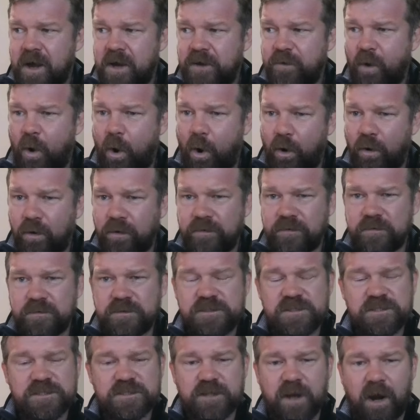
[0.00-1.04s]
had ordered
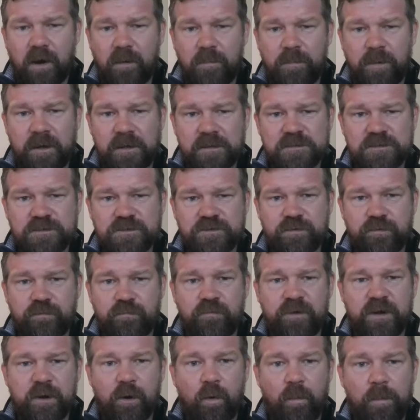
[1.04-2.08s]
Starbucks to
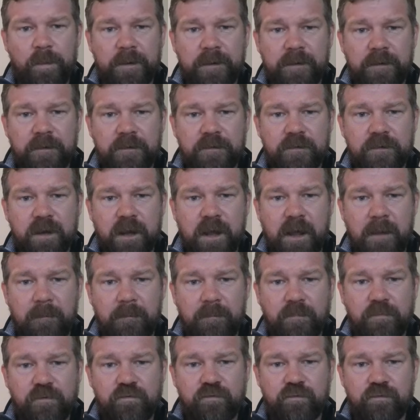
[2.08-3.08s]
reopen um,